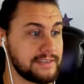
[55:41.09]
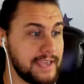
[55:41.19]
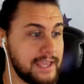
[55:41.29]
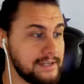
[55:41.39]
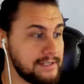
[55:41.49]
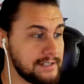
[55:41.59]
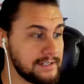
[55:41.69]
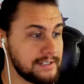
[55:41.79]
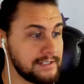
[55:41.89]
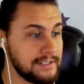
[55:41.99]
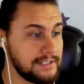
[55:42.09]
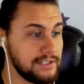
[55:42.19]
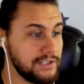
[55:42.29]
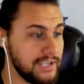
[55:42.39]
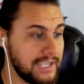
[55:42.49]
And then
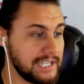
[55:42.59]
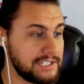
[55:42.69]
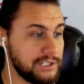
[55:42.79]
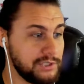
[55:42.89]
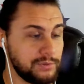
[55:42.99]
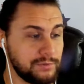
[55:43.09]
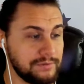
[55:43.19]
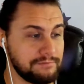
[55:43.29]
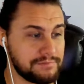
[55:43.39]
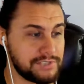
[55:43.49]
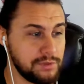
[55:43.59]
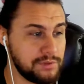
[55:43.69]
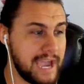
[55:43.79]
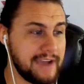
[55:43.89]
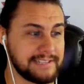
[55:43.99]
you get to
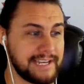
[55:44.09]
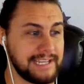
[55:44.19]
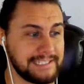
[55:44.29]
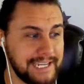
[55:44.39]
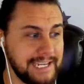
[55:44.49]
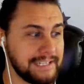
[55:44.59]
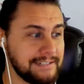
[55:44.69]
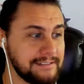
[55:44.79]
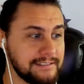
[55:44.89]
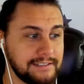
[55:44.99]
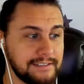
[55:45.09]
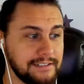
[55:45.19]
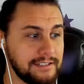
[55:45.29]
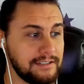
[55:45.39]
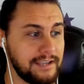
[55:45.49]
2018
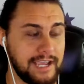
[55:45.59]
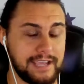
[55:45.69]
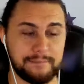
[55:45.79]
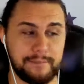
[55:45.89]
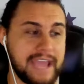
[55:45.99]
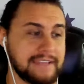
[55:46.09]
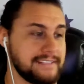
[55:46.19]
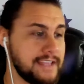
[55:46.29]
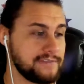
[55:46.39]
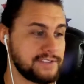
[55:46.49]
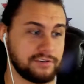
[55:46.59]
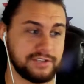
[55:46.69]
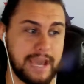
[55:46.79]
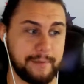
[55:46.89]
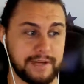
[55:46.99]
and bad stuff
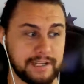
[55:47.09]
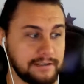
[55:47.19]
starts happening.